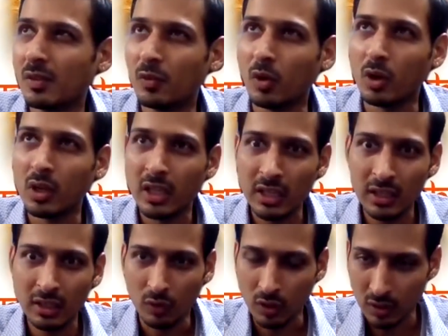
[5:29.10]

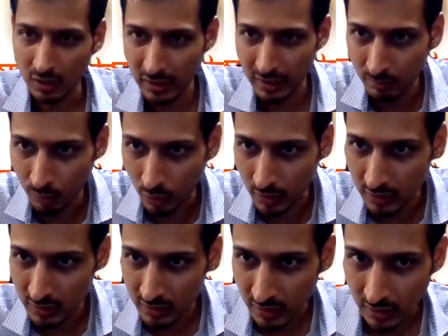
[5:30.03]
48, 49
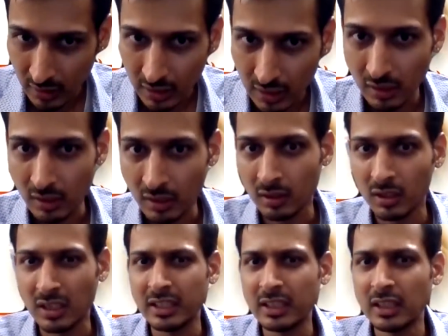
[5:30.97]
points in
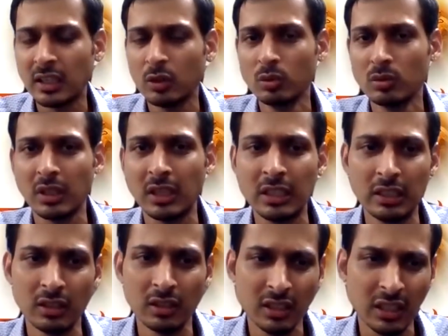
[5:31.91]
10th house, and
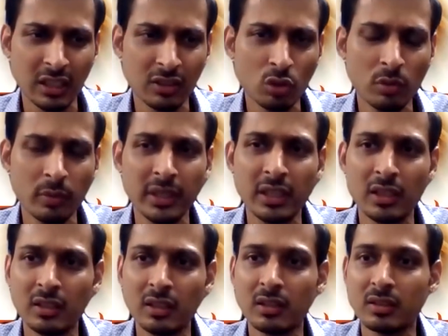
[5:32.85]
there are so many
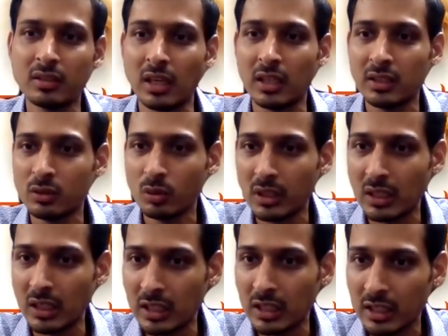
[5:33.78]
other charts you
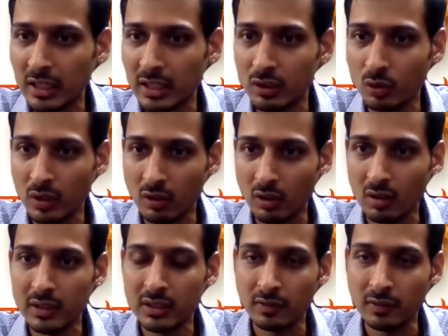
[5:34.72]
can take, and you can
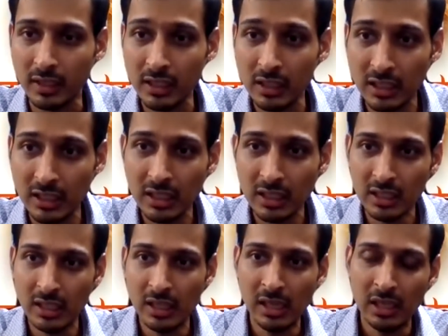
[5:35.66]
always find that
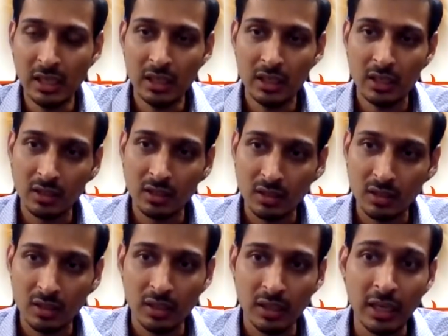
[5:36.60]

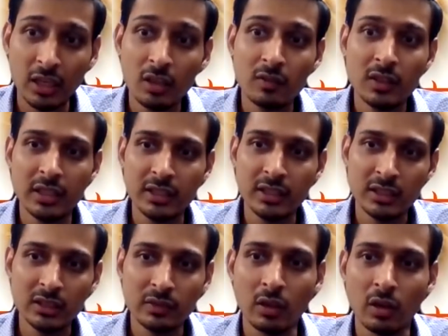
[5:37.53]
the head of the
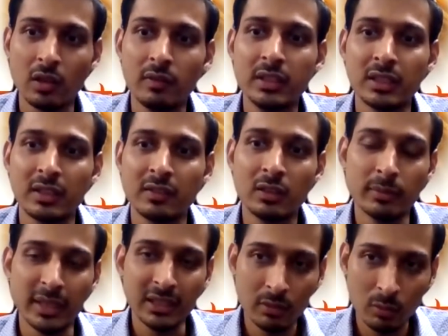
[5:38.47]
nations will always have the
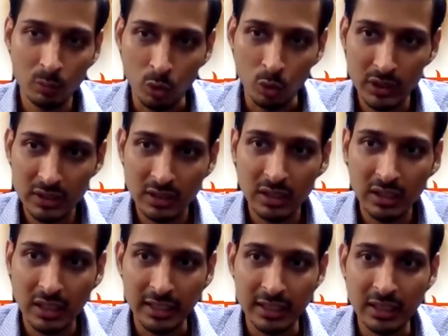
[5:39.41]
maximum points in the
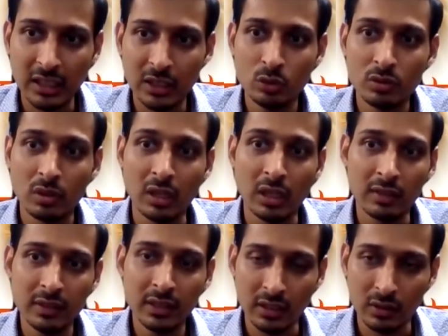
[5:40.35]
10th house or
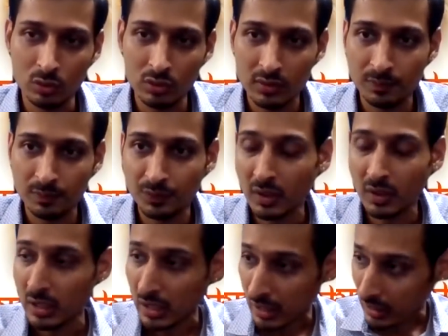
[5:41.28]
11th house.
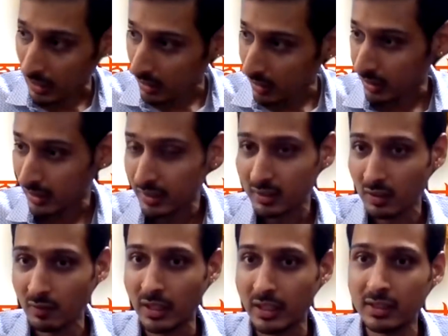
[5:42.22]
The
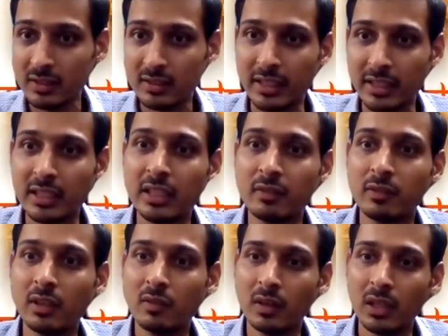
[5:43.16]
reason why this technique
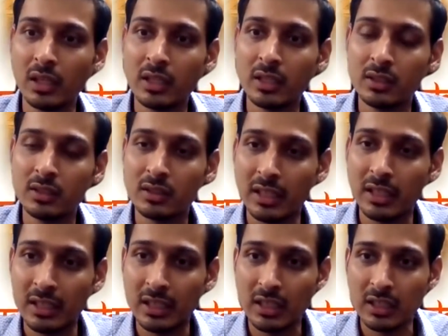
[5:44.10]
will work is that